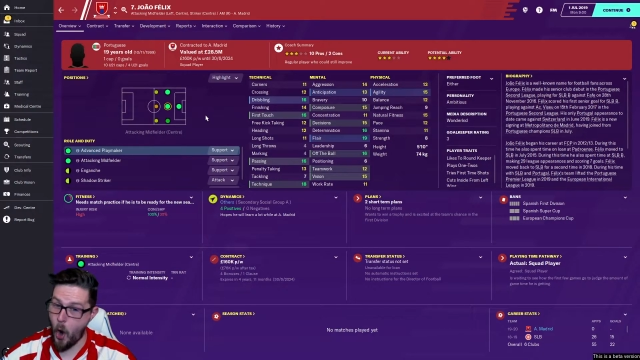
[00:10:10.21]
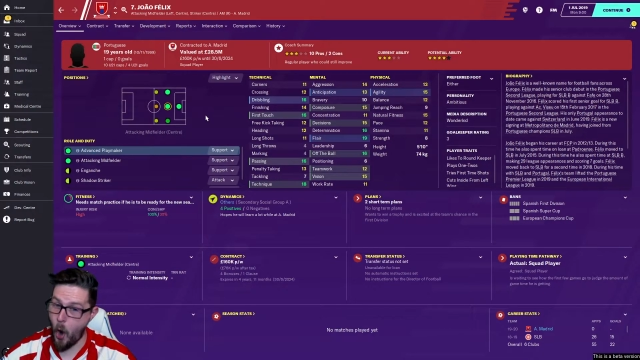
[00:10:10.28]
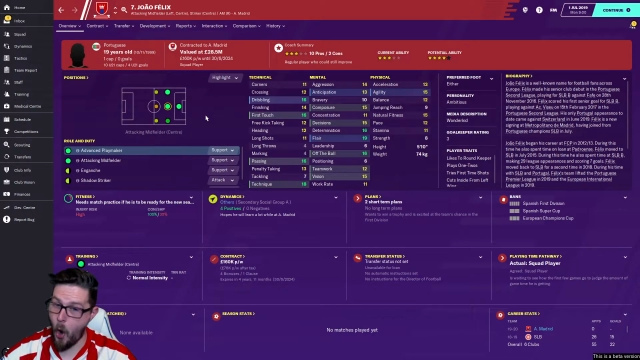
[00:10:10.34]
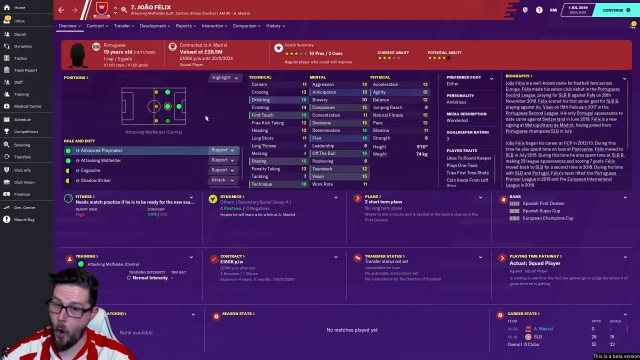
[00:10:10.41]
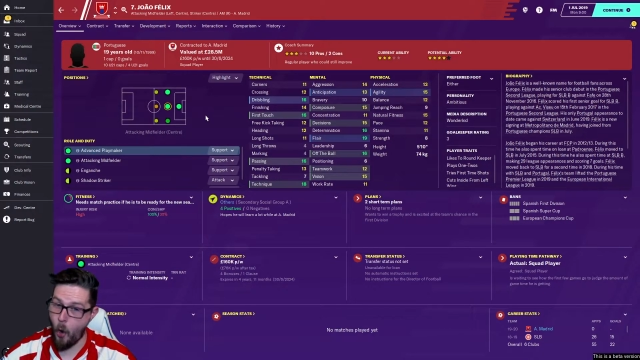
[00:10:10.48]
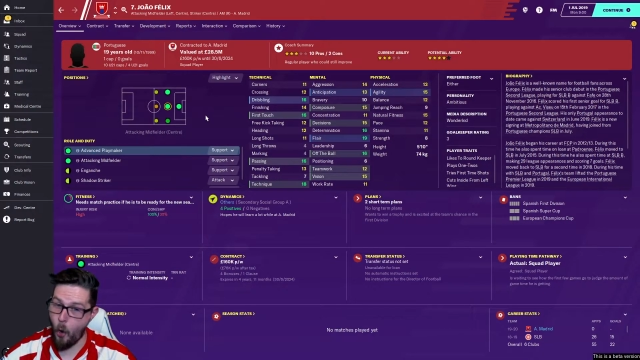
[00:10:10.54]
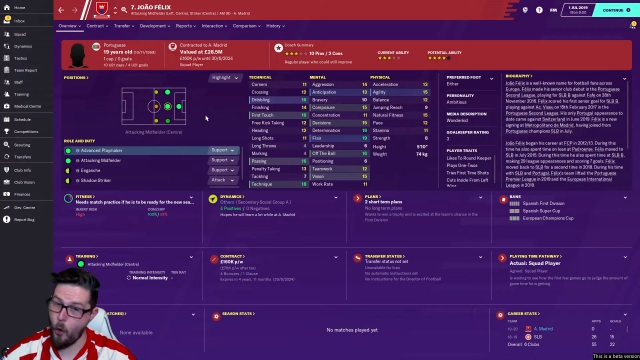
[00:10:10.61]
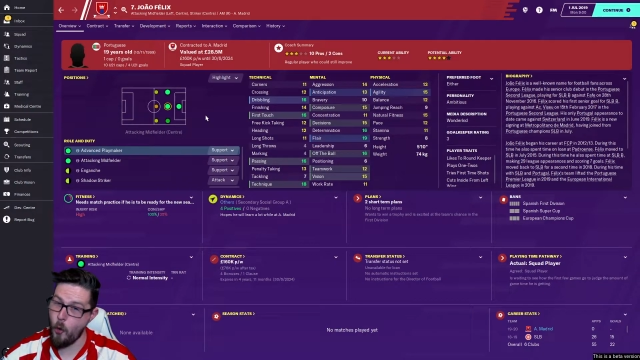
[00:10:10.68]

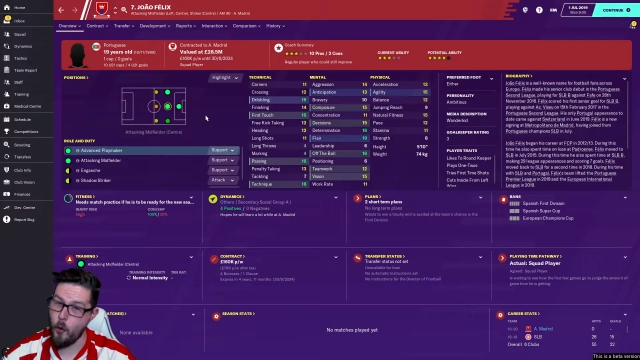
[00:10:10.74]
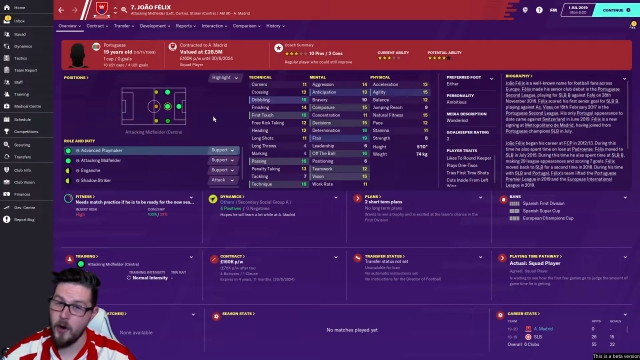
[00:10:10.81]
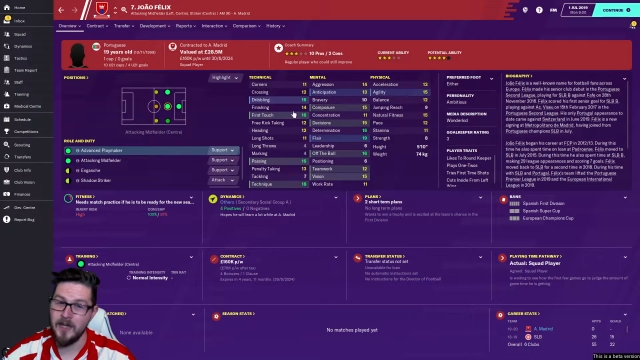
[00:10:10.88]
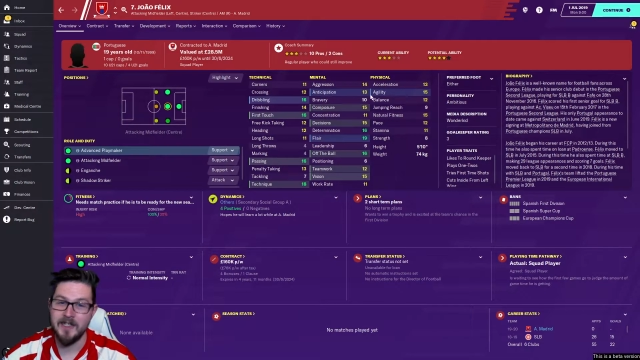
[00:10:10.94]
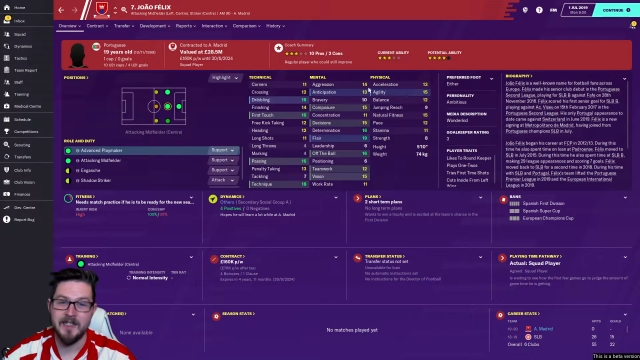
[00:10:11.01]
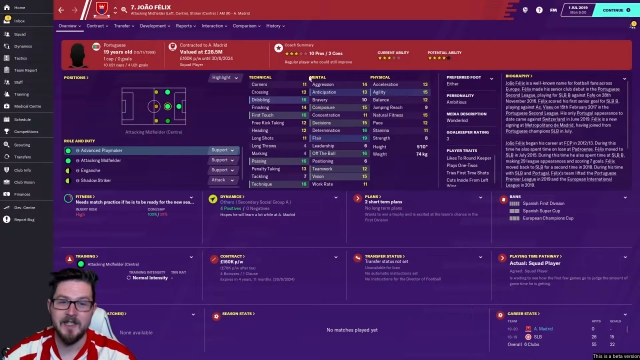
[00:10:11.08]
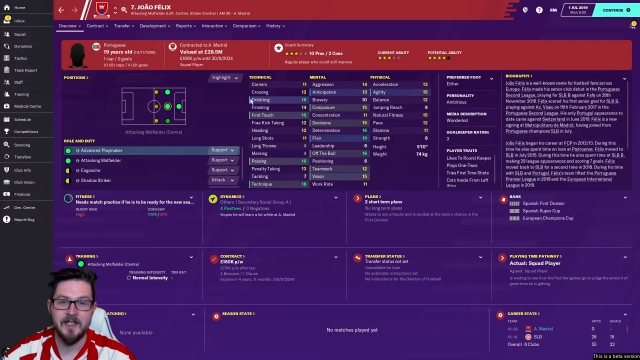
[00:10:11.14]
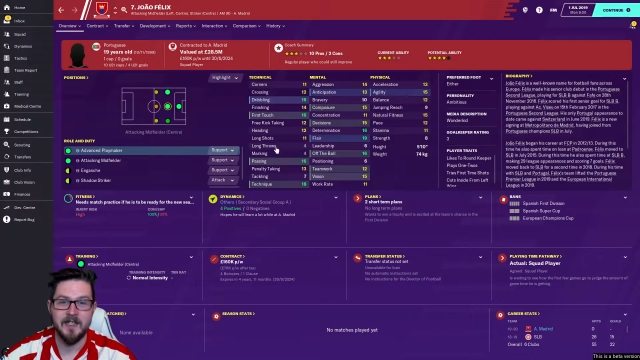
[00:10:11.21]
I'm
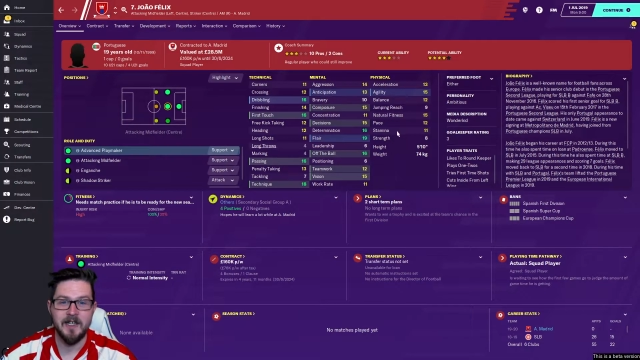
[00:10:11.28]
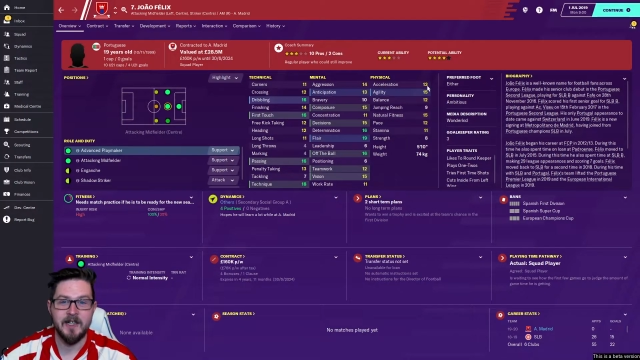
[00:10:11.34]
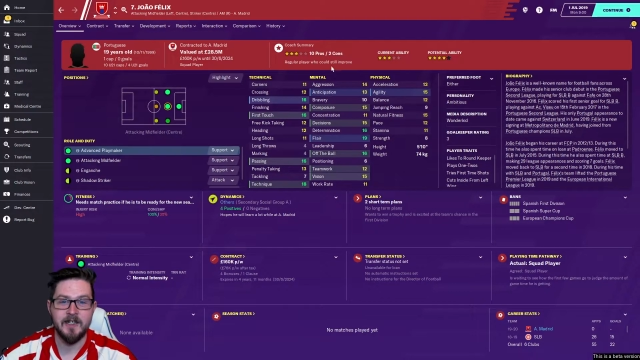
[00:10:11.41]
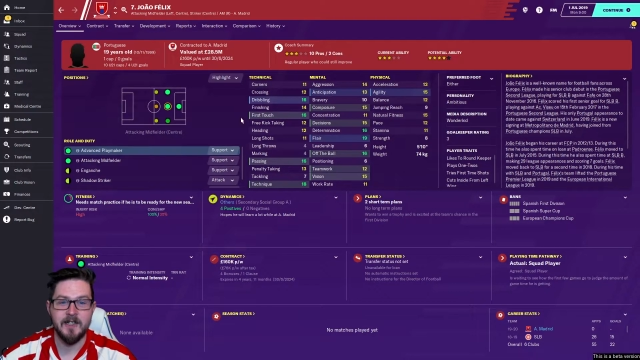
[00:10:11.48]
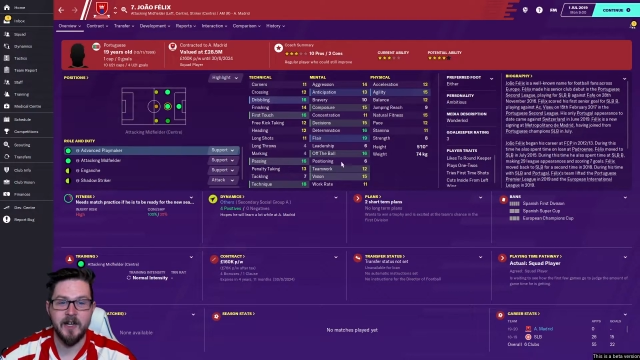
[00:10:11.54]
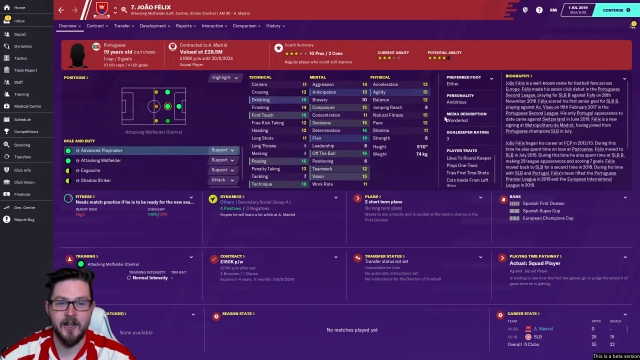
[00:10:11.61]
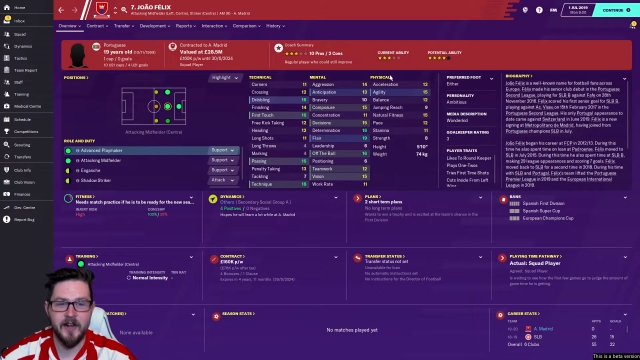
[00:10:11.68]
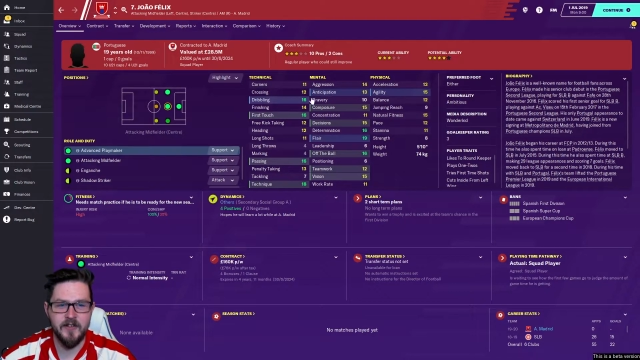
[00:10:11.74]

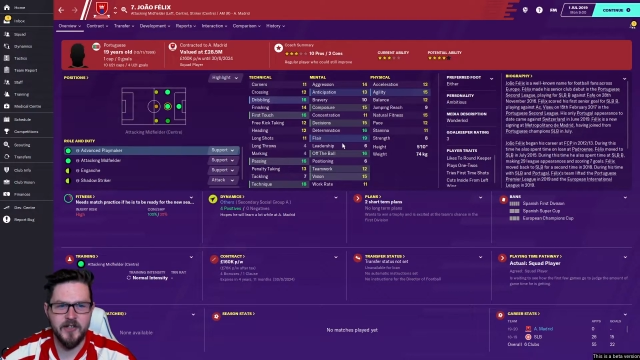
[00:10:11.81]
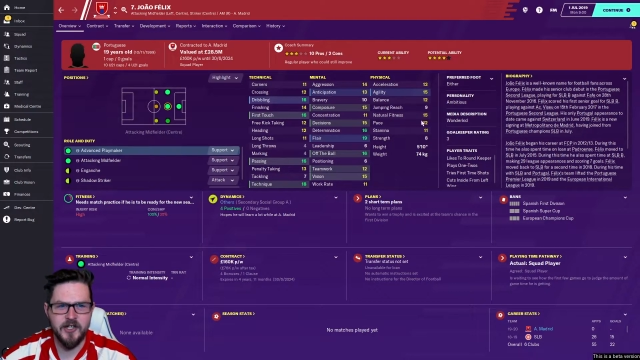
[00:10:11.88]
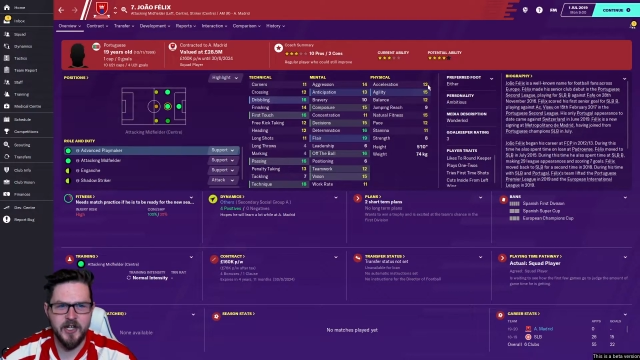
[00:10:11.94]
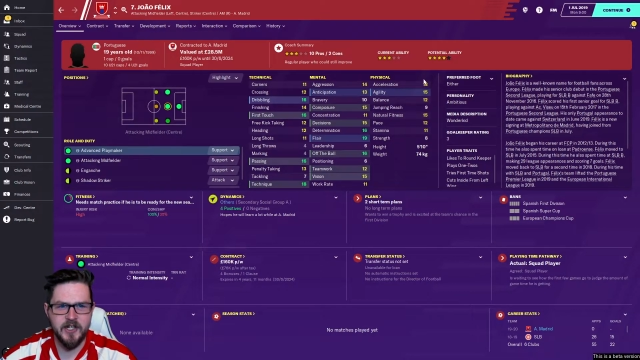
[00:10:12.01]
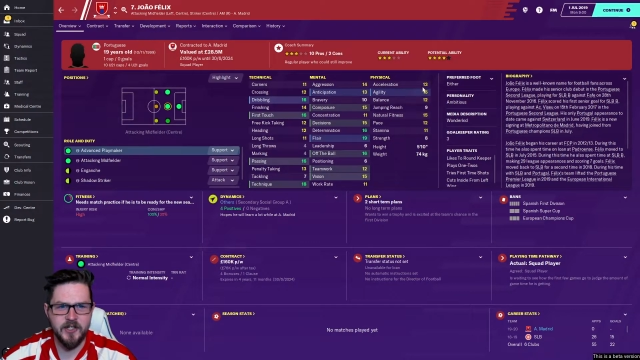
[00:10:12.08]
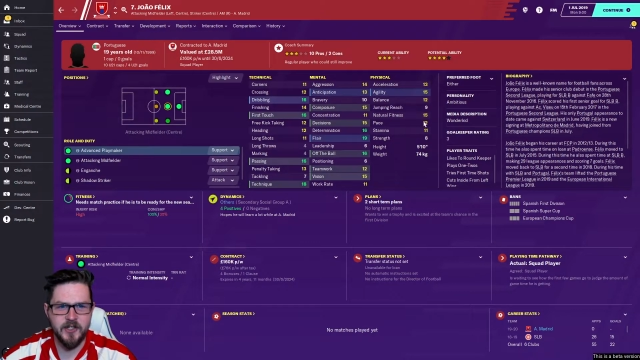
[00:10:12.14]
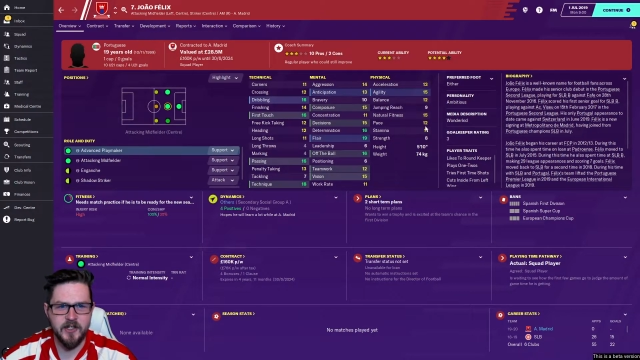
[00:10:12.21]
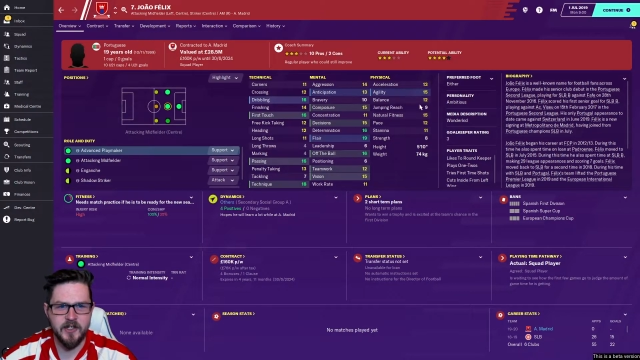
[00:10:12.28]
gonna have to
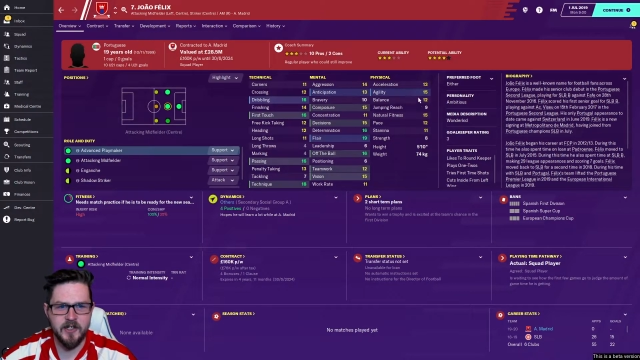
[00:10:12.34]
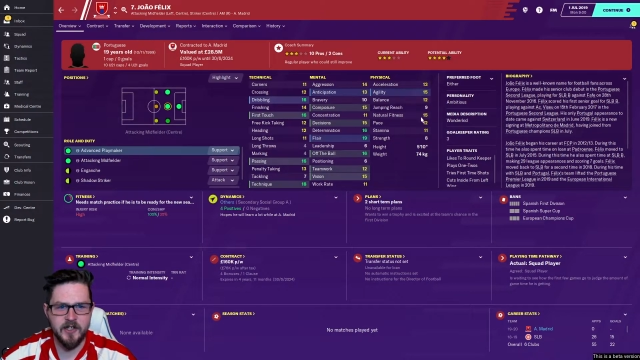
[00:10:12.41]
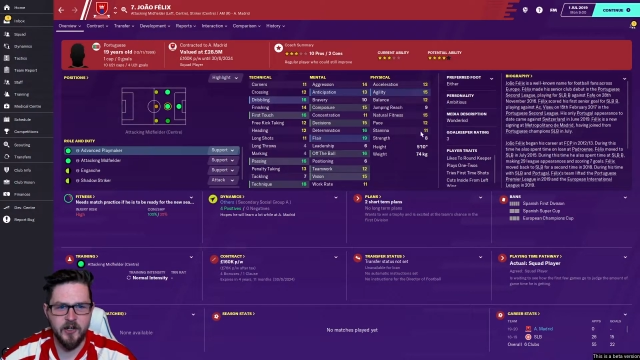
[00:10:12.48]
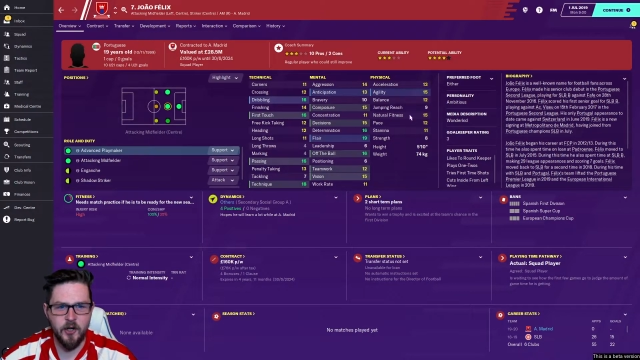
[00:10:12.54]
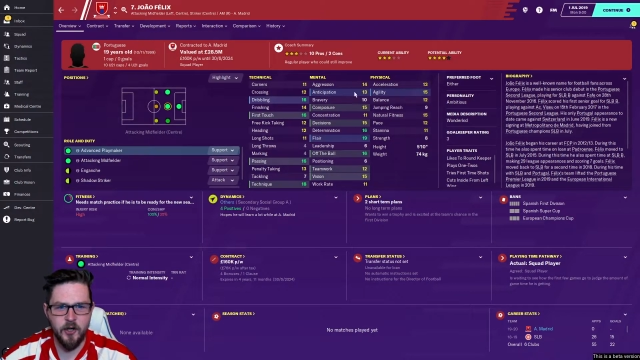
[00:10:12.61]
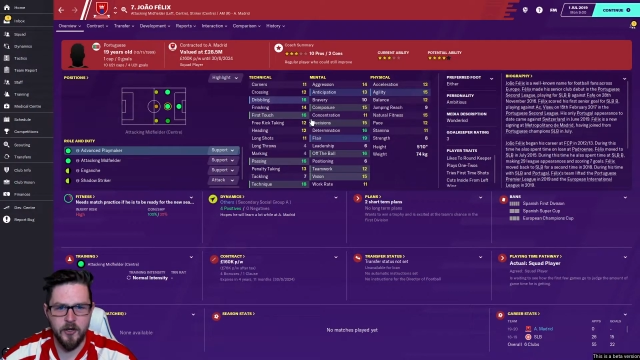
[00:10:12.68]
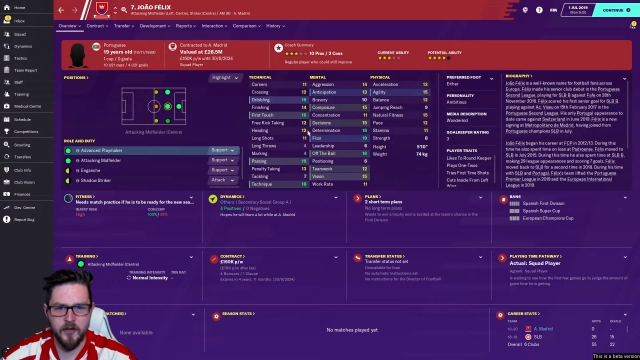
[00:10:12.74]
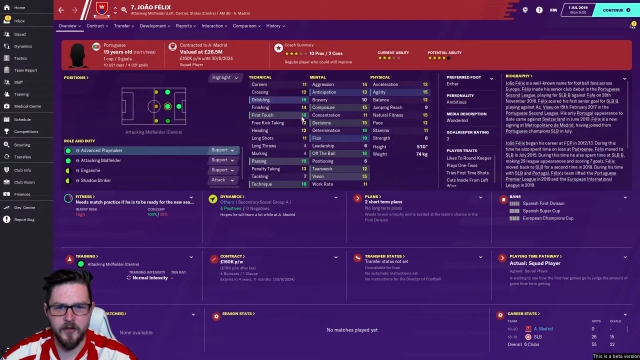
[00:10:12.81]
change the
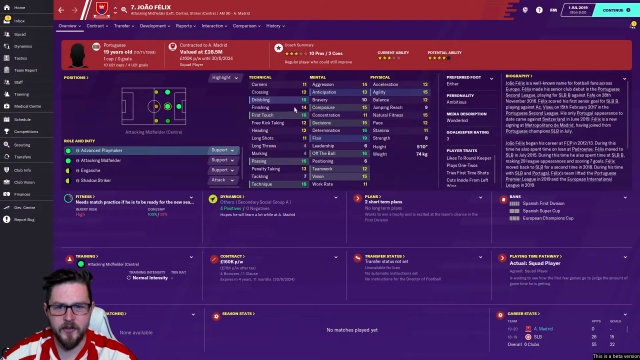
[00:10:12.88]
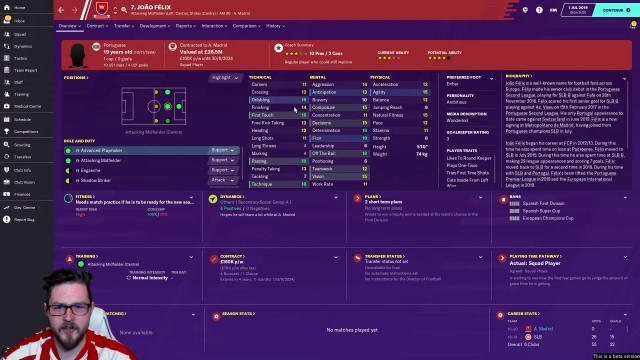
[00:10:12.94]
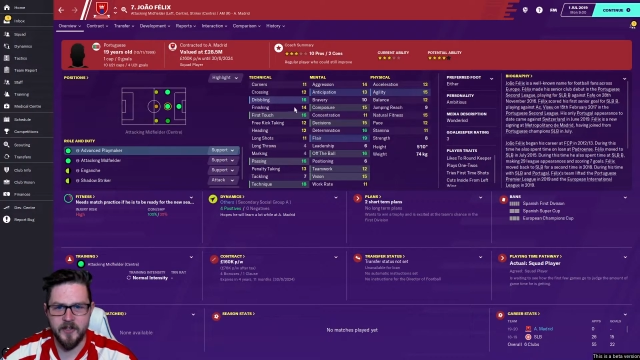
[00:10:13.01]
colours